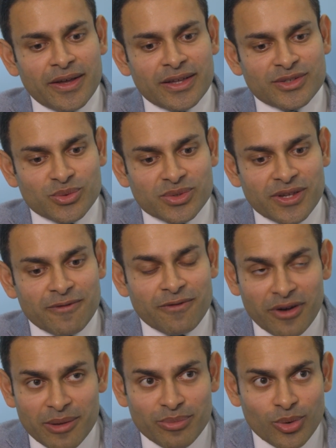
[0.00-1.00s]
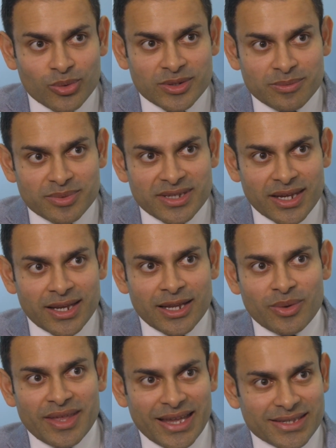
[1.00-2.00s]
It's also very important,
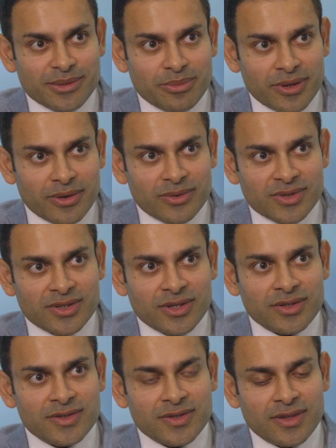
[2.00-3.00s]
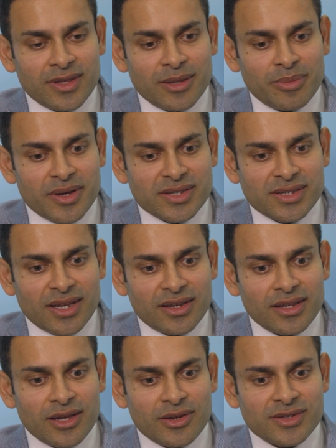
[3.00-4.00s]
particularly with acid peels, that the person
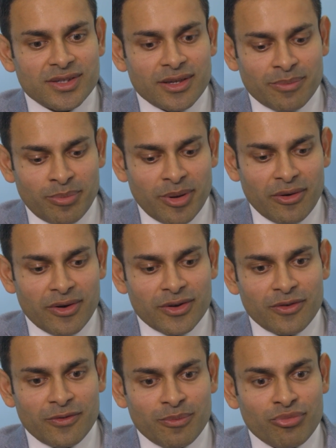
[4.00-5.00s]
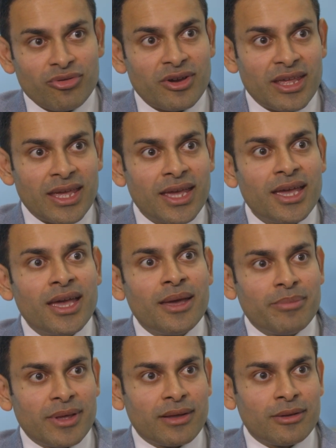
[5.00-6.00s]
undergoes a period of
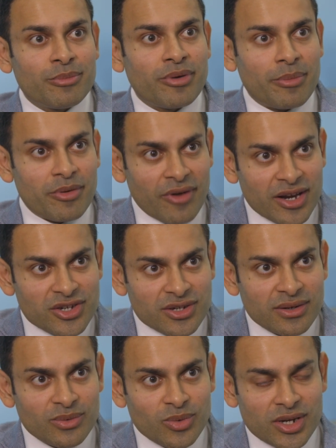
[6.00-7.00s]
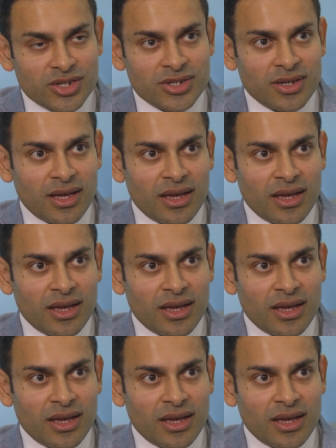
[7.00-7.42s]
pre-peel preparation, which